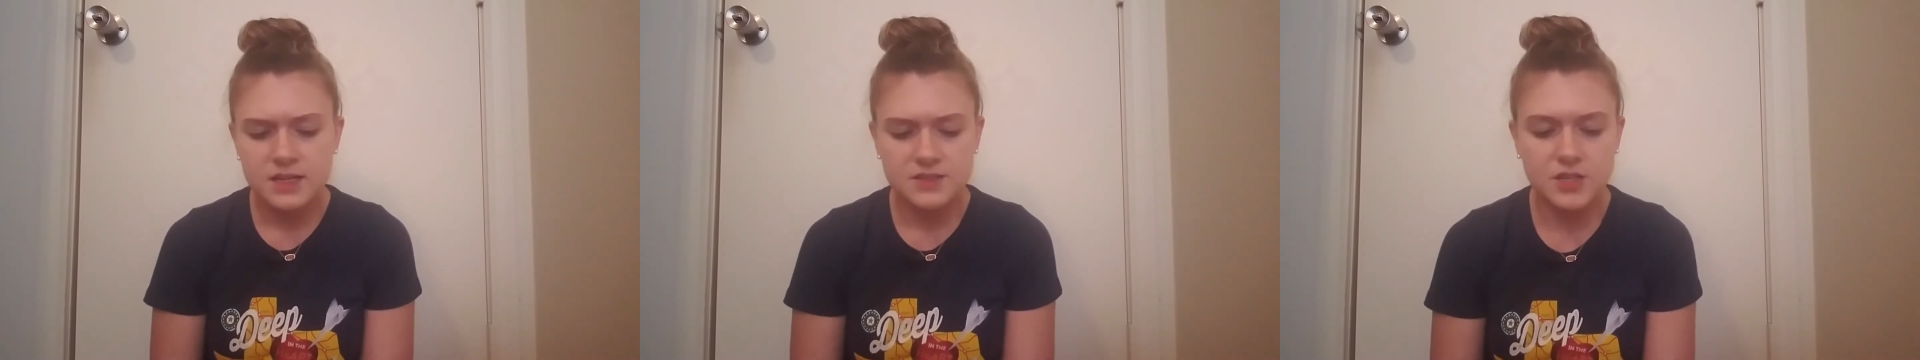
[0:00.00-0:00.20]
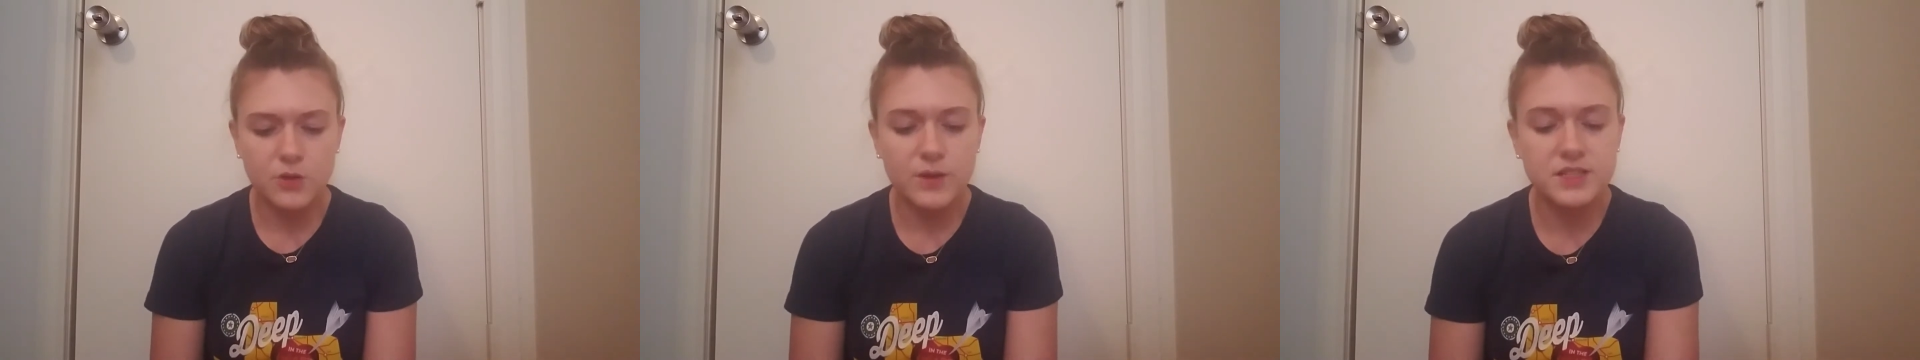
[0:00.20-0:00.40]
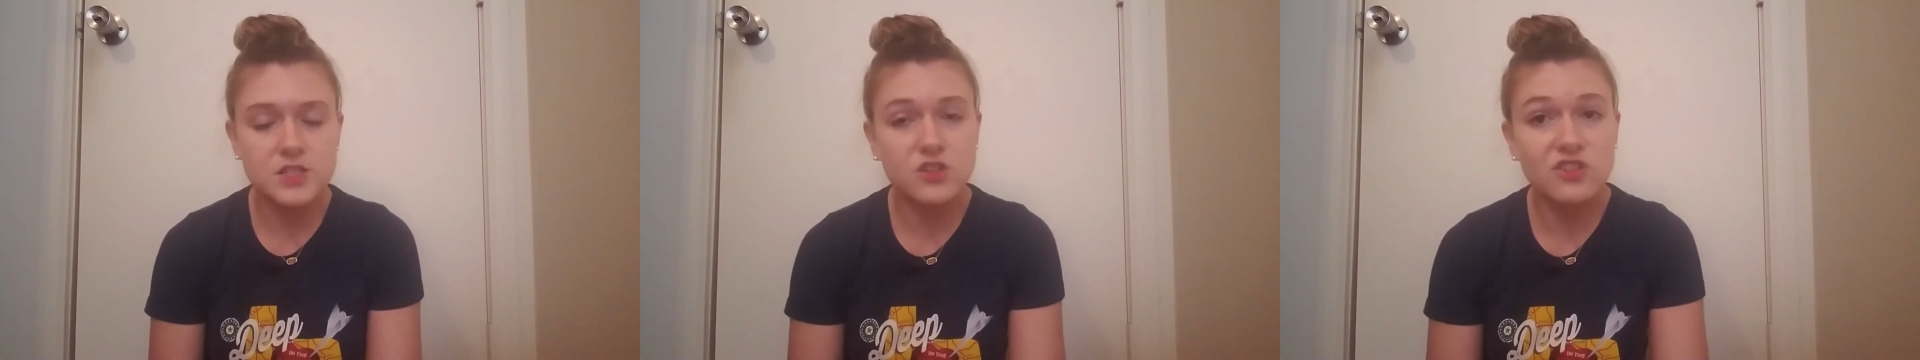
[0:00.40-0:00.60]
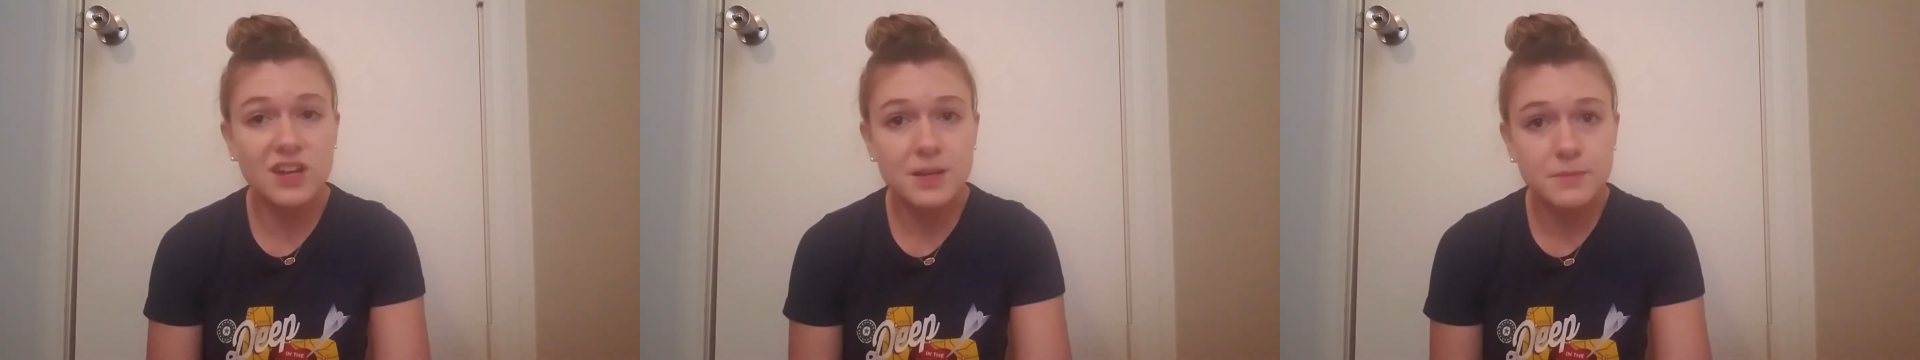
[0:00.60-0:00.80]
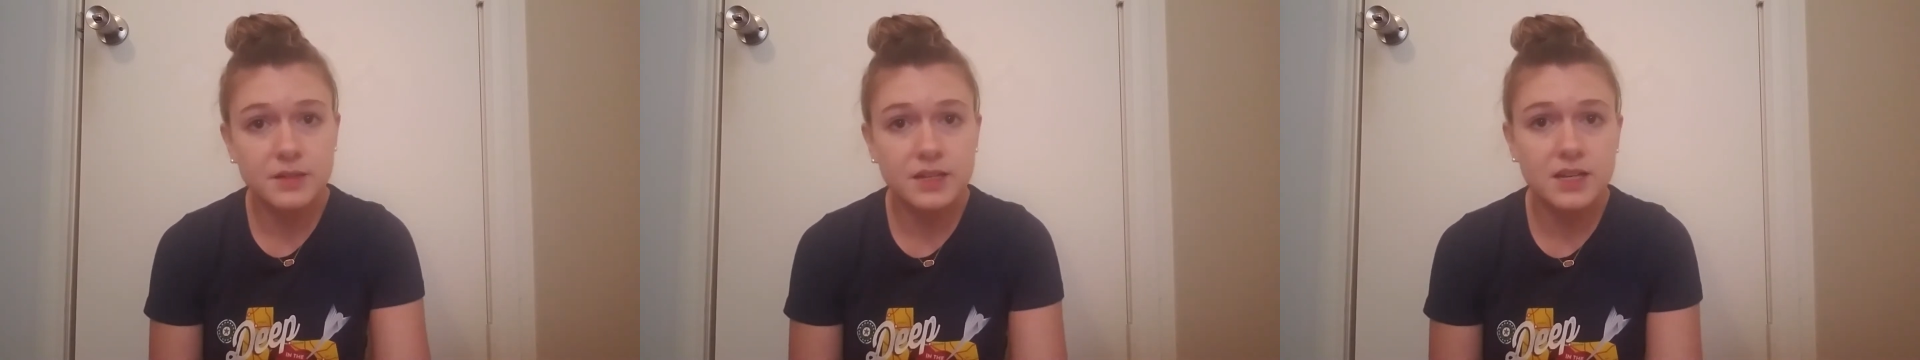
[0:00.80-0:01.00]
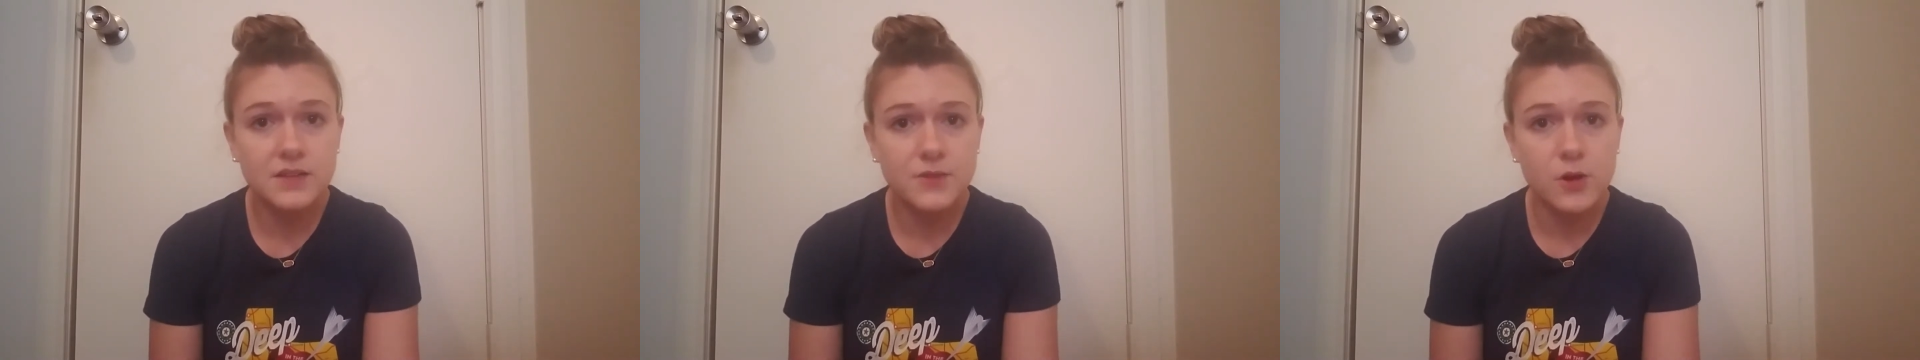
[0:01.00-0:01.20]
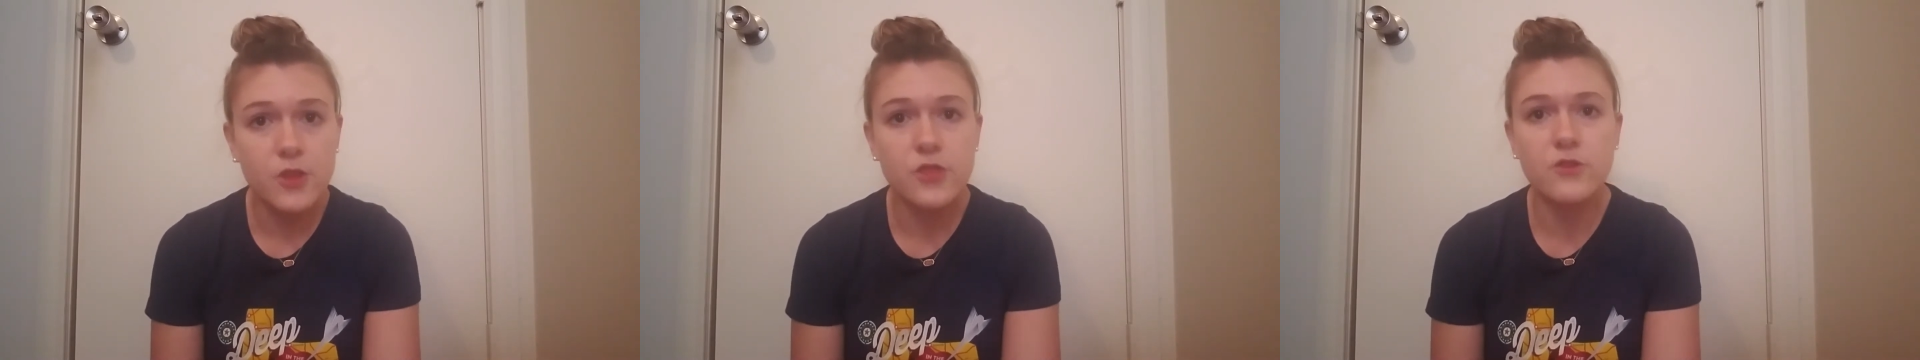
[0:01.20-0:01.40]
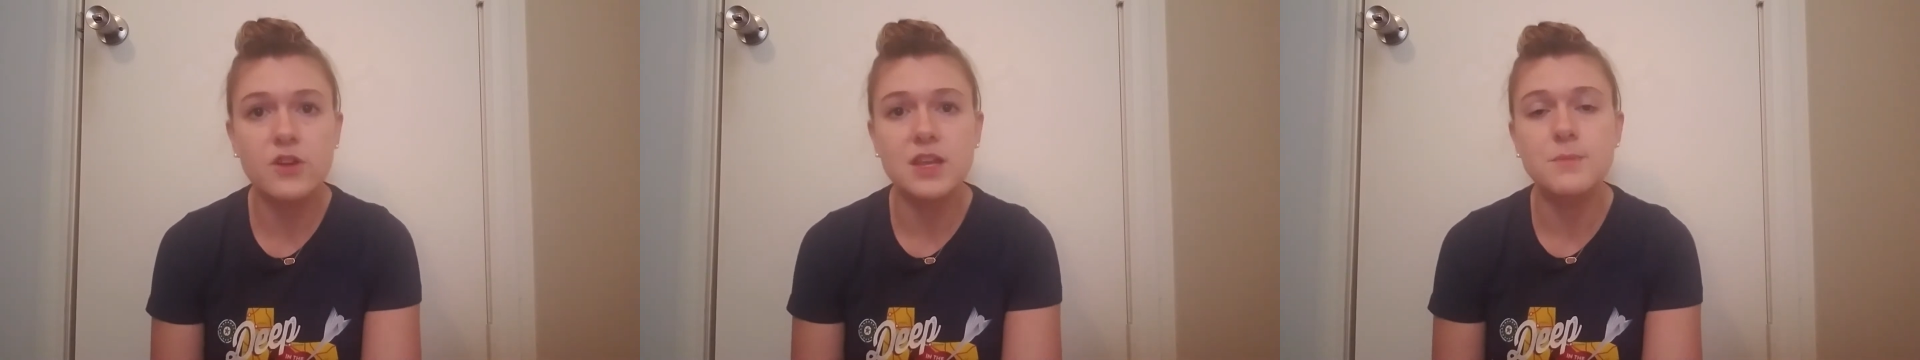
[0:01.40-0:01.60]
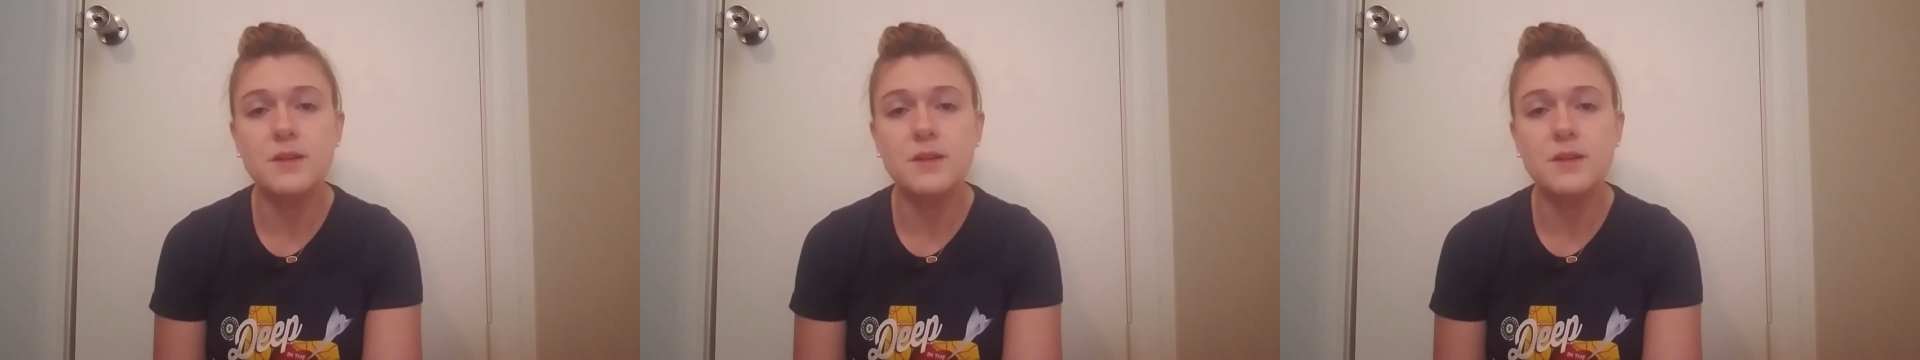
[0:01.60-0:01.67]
So it's a great blend of all three,